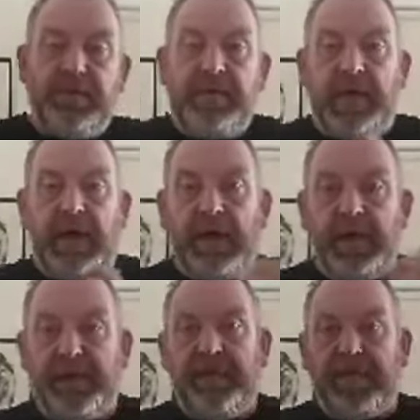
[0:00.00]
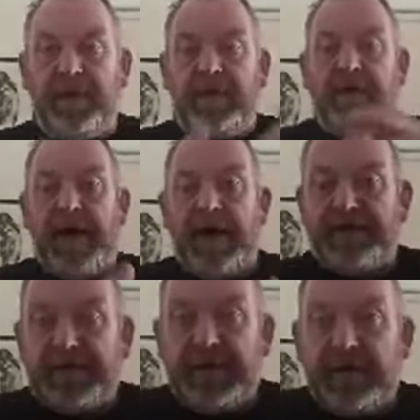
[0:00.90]
lot of people are
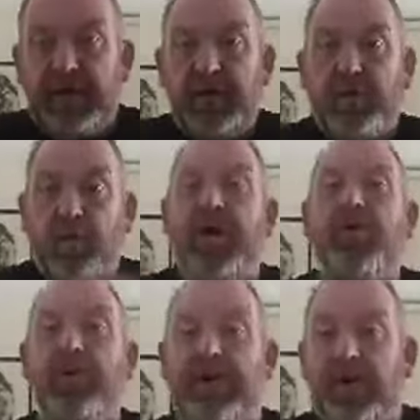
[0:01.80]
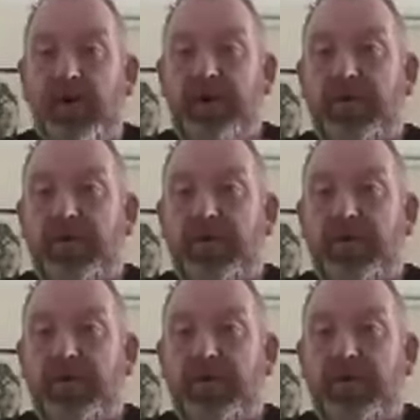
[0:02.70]
asking, where are we going?